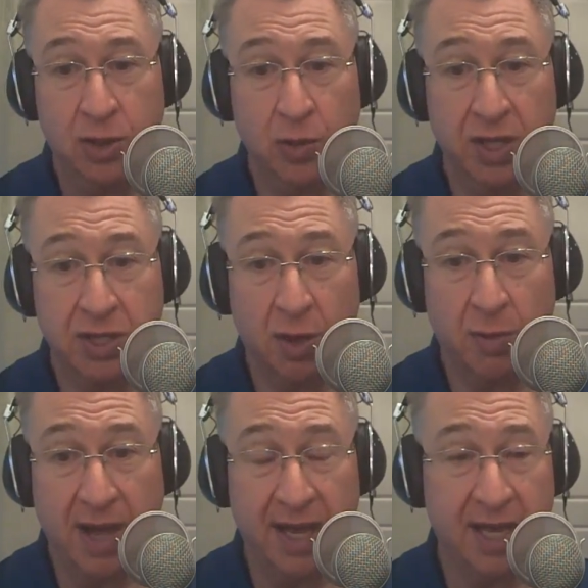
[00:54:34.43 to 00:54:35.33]
doing so
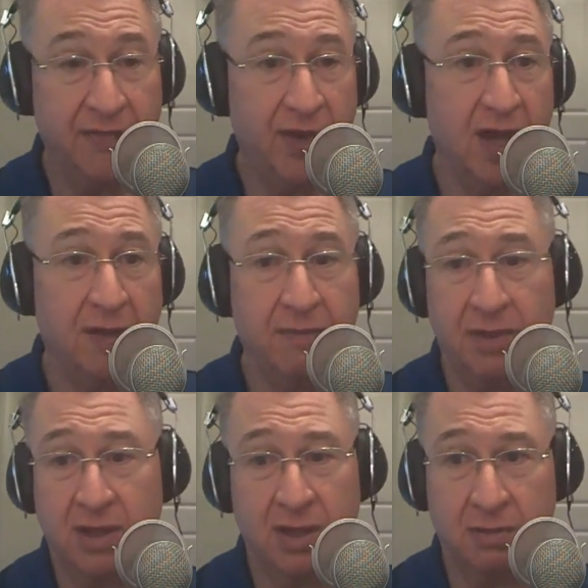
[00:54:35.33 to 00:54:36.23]
by giving up the
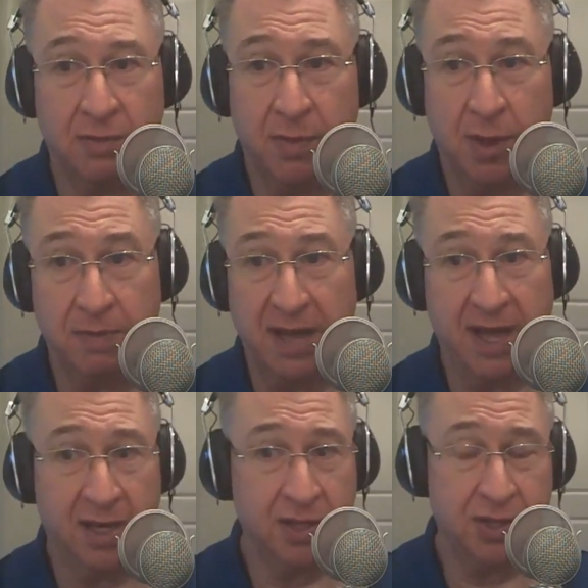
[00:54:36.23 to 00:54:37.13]

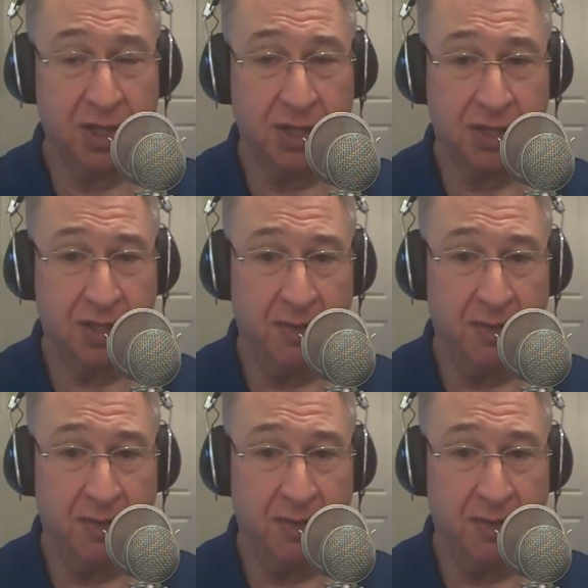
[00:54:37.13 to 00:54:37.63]
bullpen is just,